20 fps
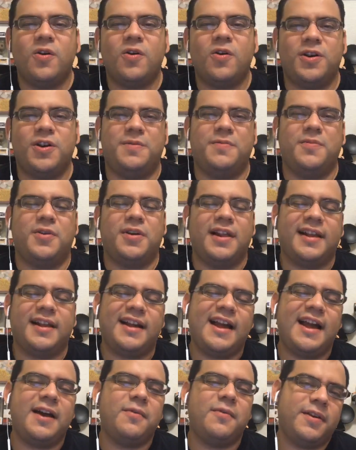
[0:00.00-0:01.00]
or you're more like,
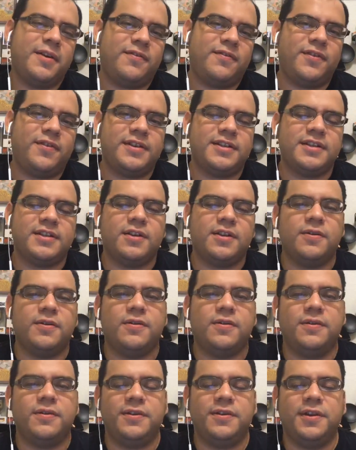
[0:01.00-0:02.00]
wait for it to
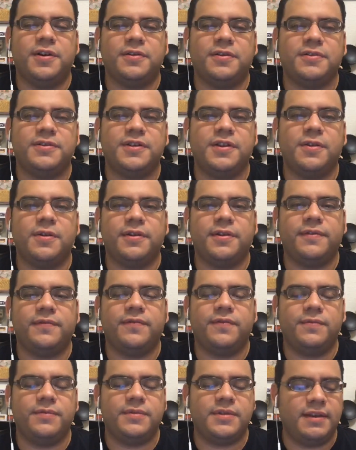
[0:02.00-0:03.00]
go, to go
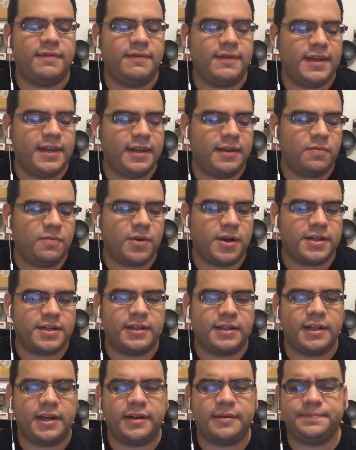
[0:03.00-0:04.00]
on DVD and watch
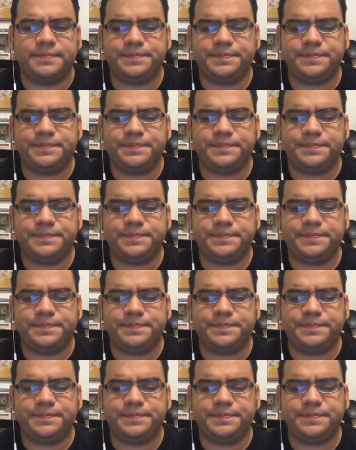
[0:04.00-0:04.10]
it there.